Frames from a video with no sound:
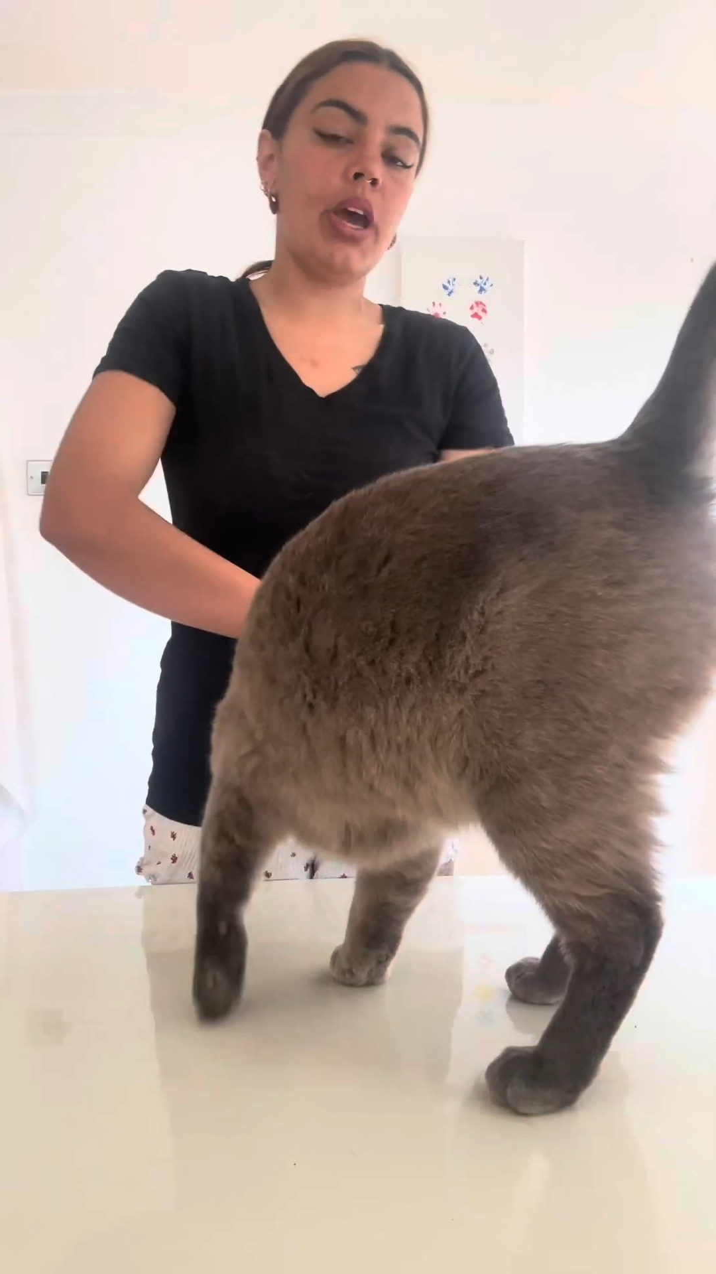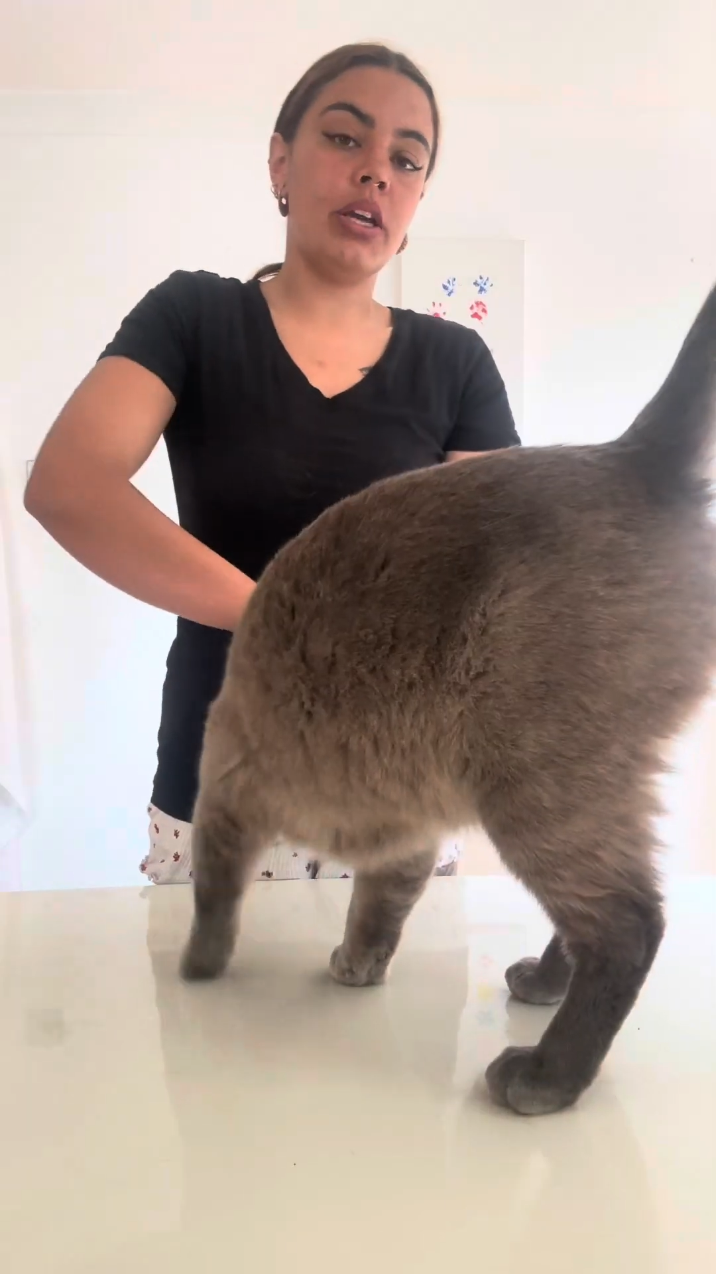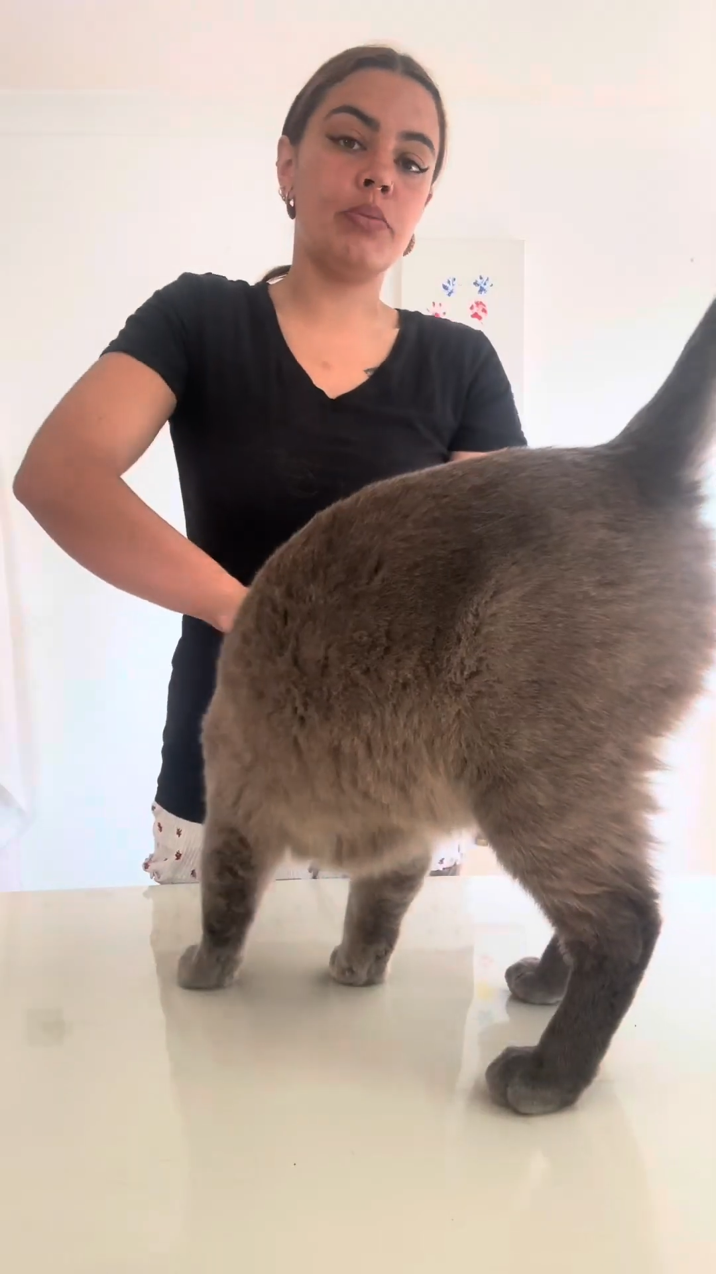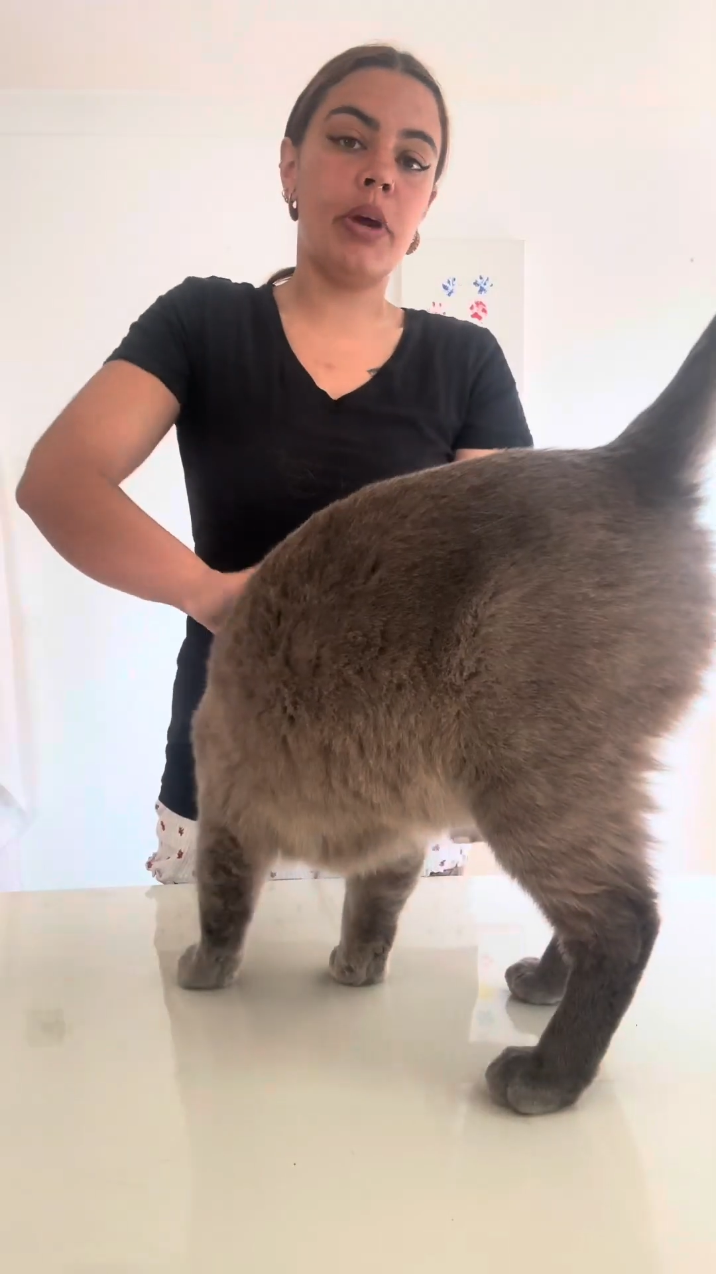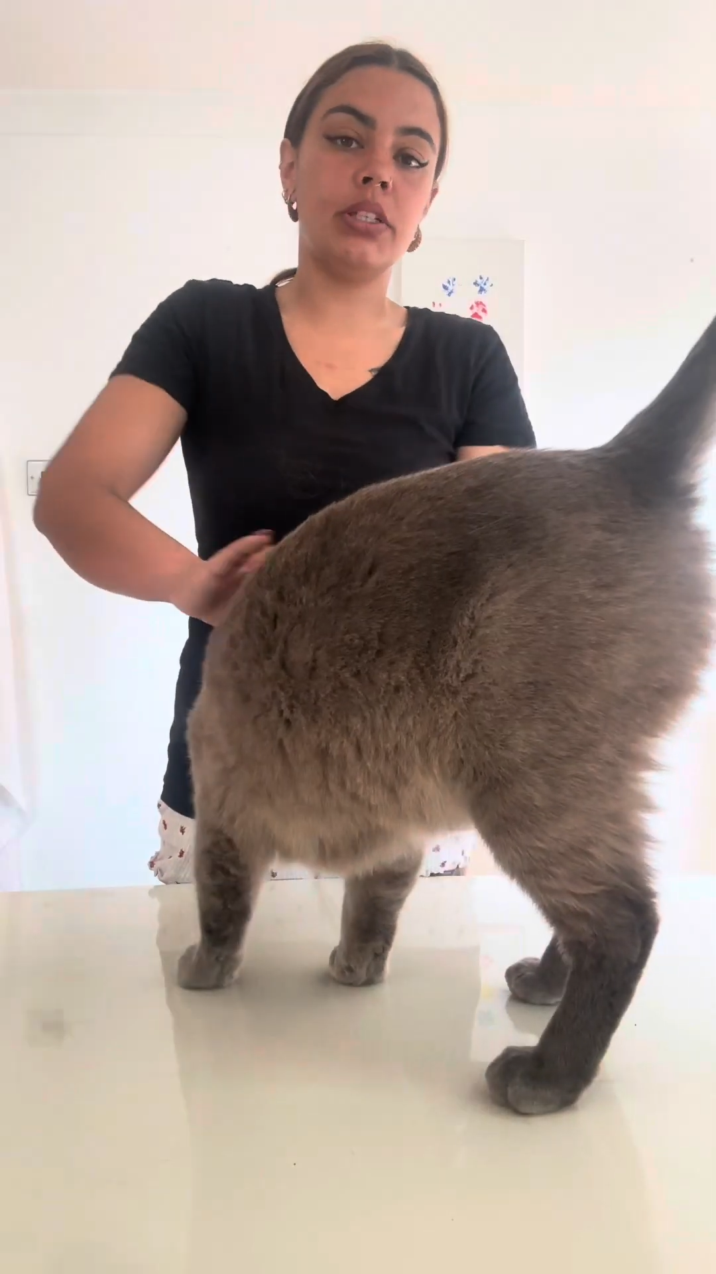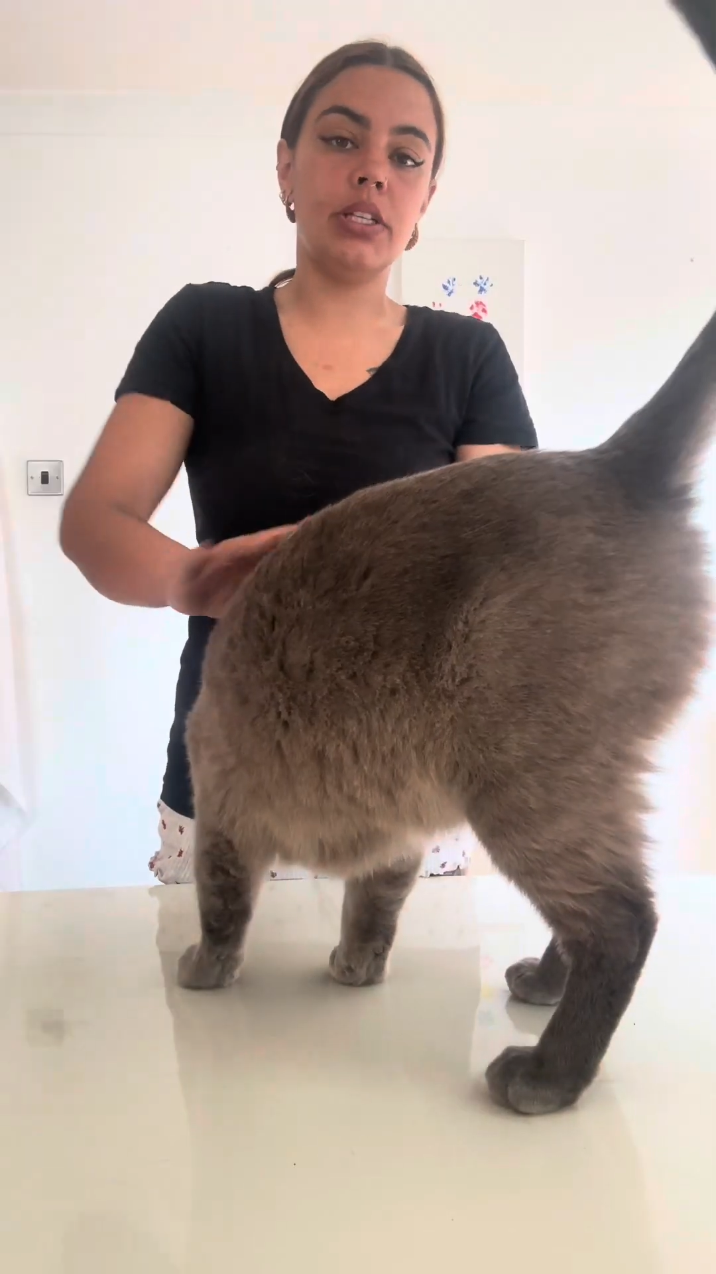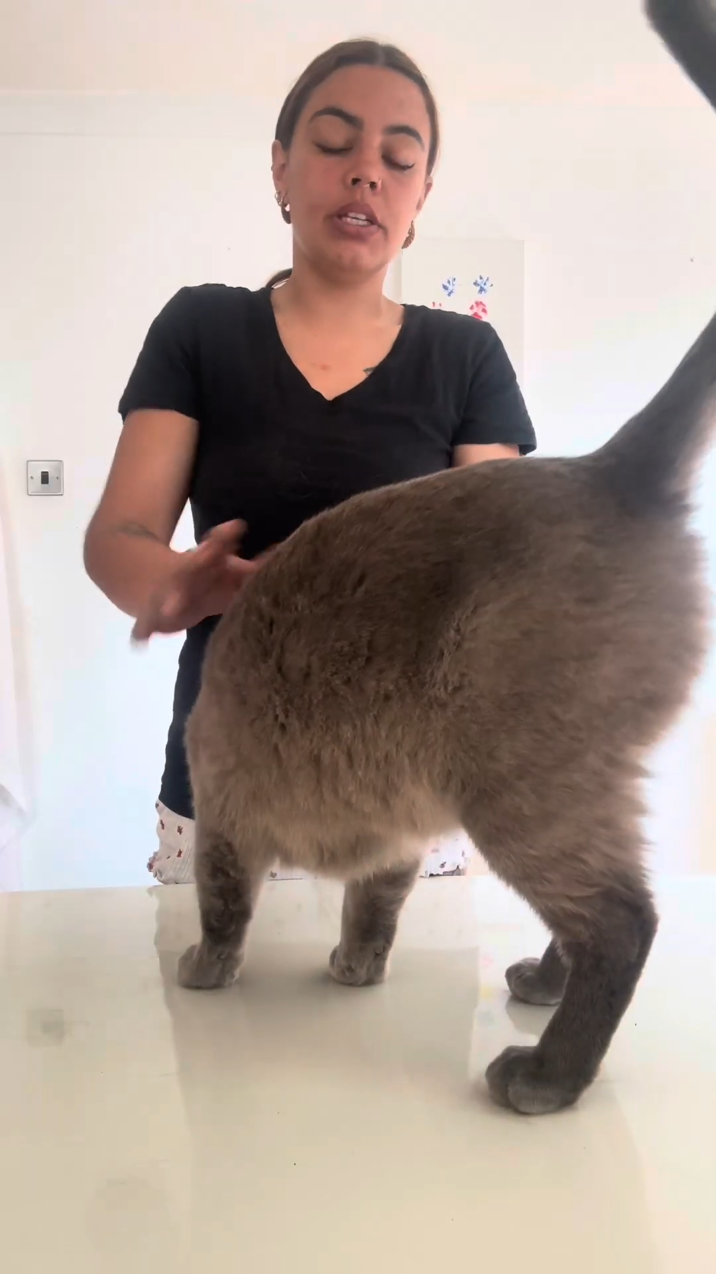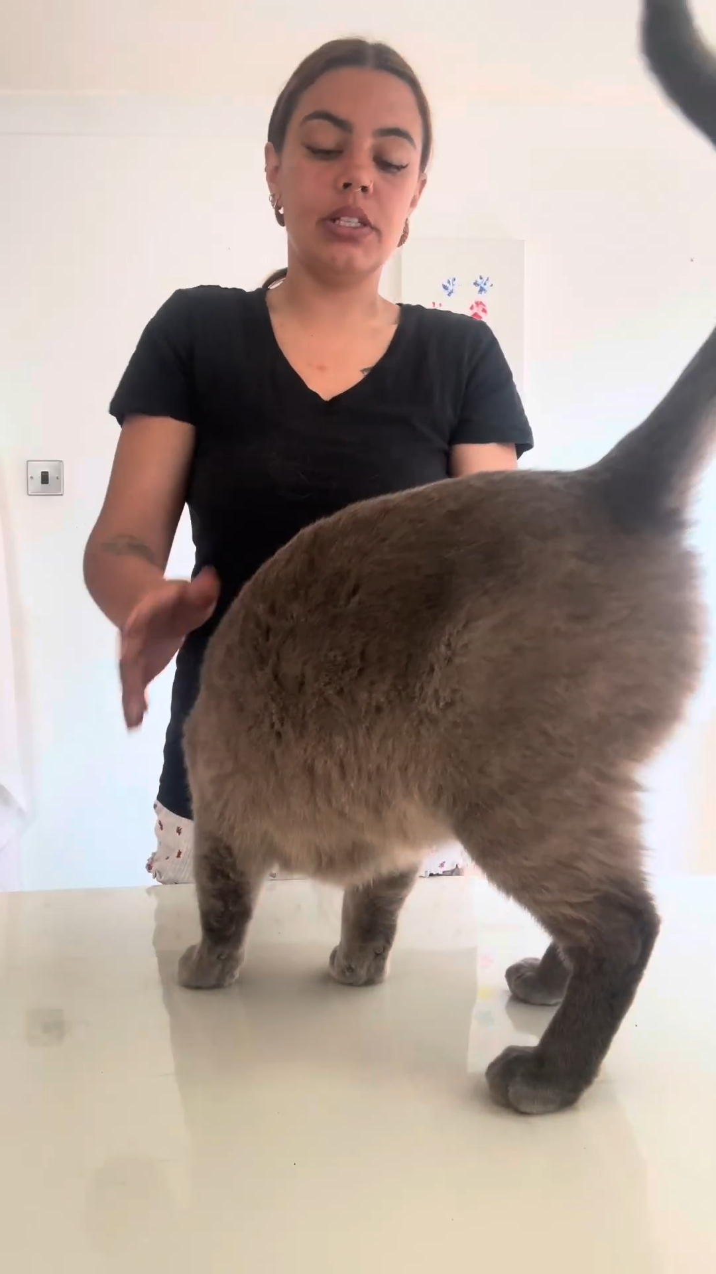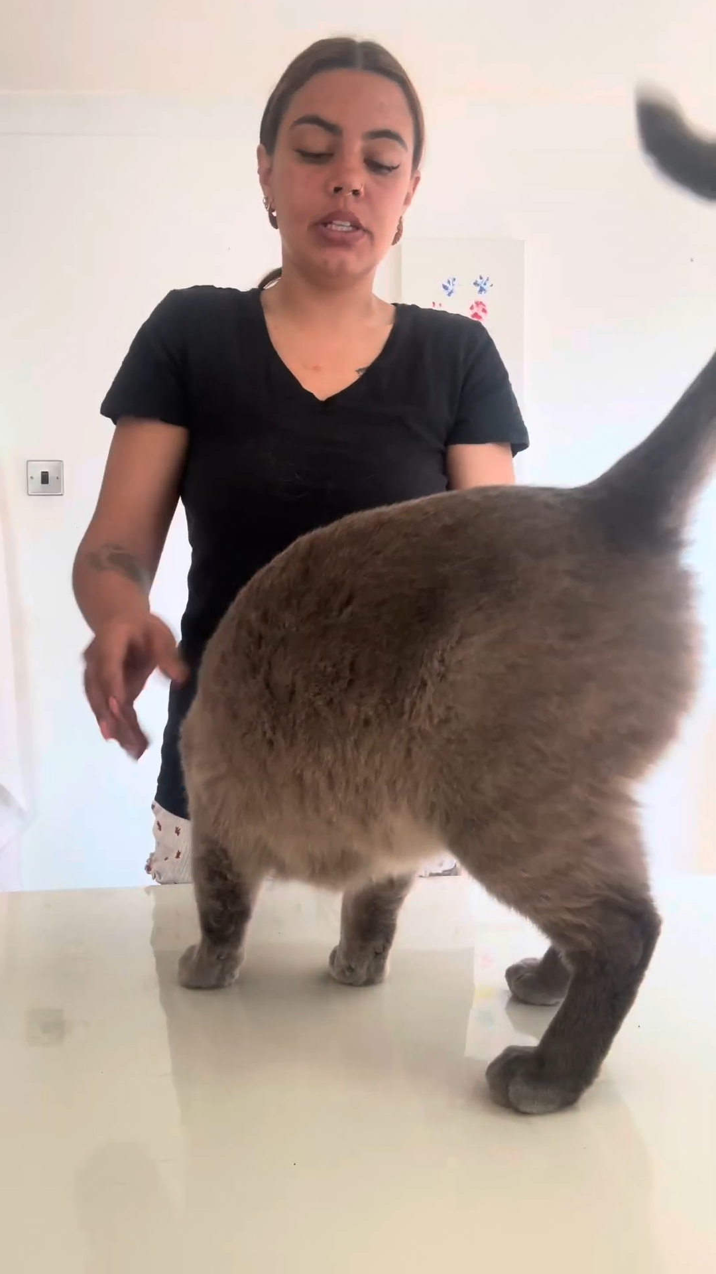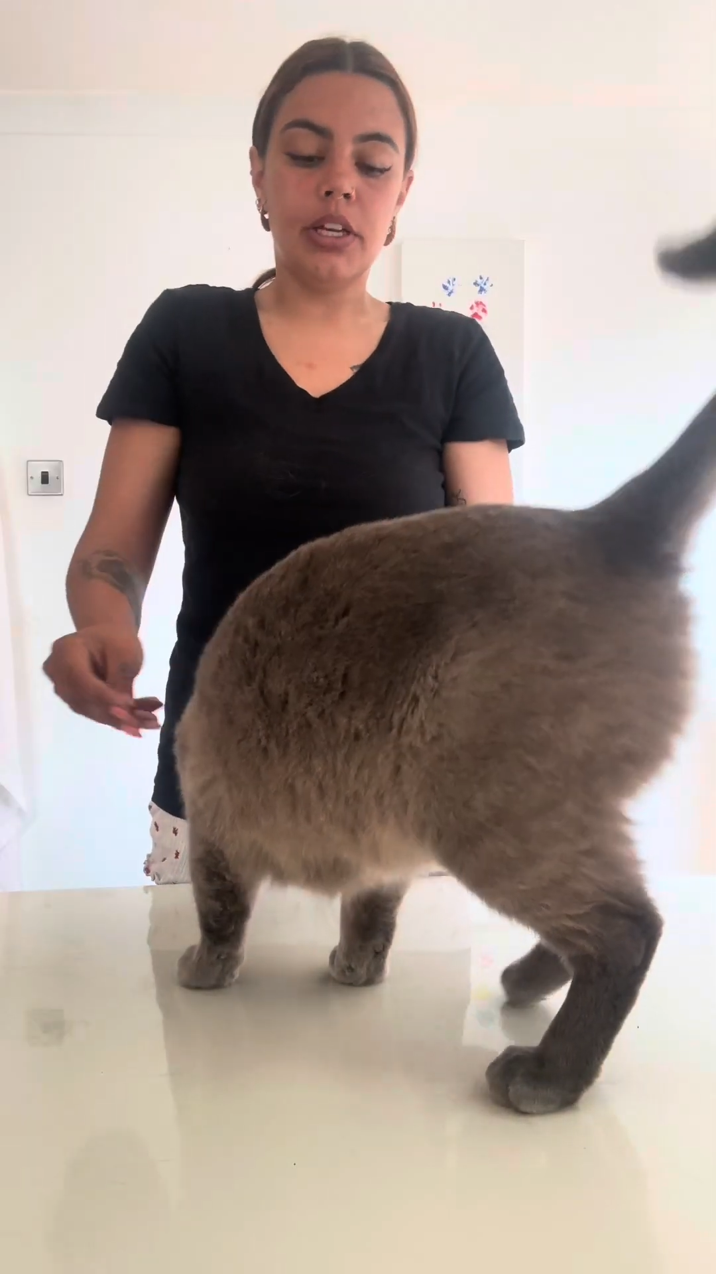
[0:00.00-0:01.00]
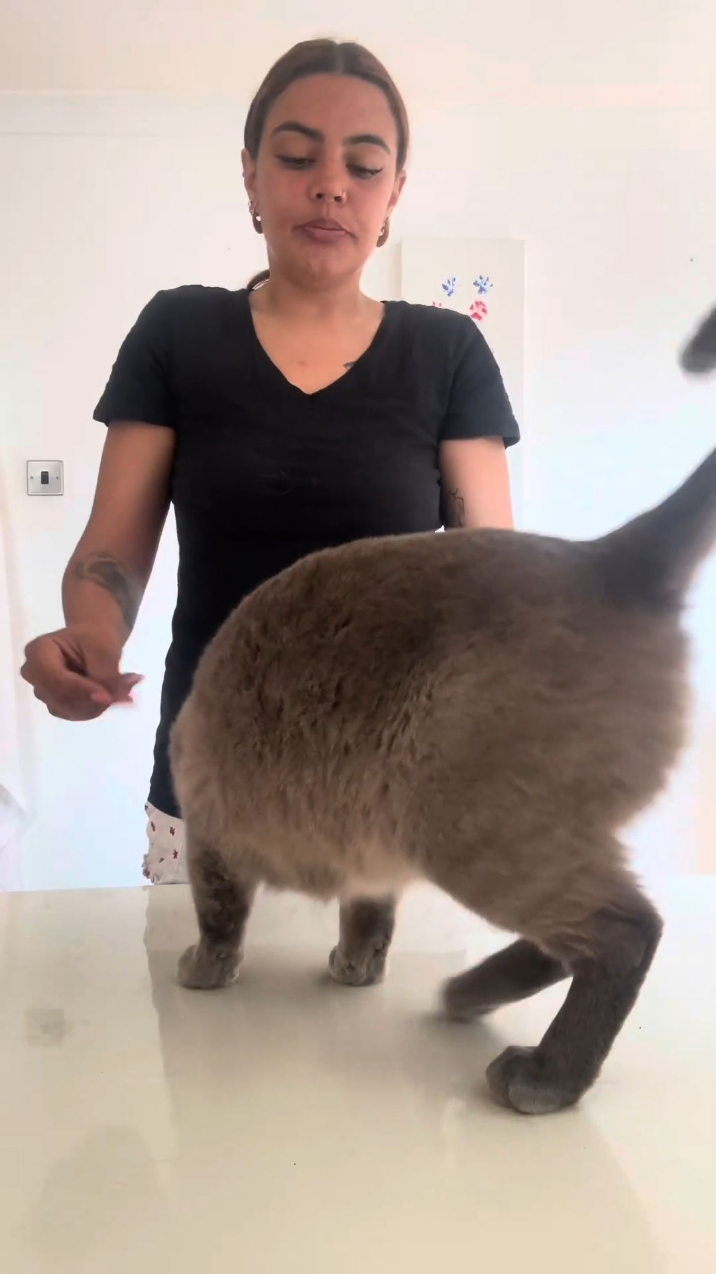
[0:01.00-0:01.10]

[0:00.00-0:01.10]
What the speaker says: expecting is